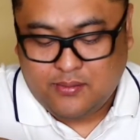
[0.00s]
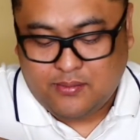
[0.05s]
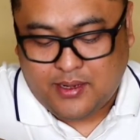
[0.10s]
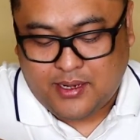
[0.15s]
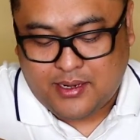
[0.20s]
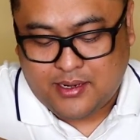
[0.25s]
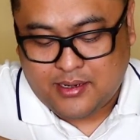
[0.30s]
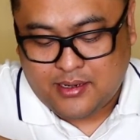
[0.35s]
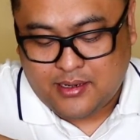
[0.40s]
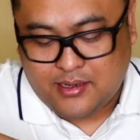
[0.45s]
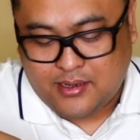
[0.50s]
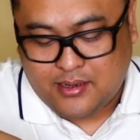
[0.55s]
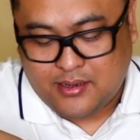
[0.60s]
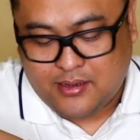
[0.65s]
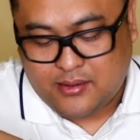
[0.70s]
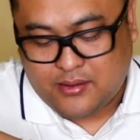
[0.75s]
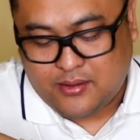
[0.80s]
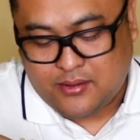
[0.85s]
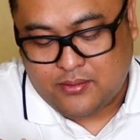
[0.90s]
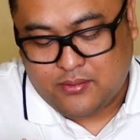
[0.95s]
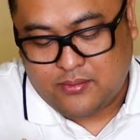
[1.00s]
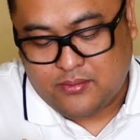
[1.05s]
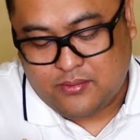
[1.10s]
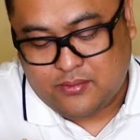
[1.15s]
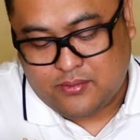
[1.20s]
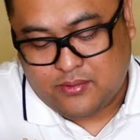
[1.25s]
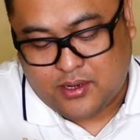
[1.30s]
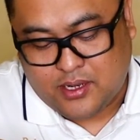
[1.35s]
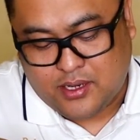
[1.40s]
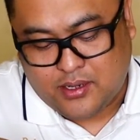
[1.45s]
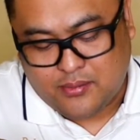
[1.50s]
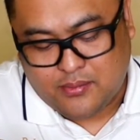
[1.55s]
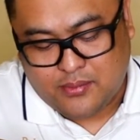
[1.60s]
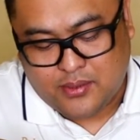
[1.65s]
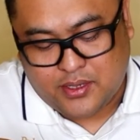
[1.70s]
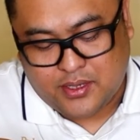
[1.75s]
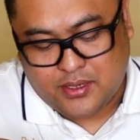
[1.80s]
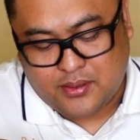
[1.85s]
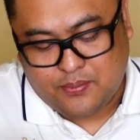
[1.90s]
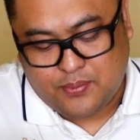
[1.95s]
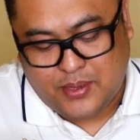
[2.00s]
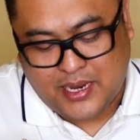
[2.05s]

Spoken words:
parang a rubber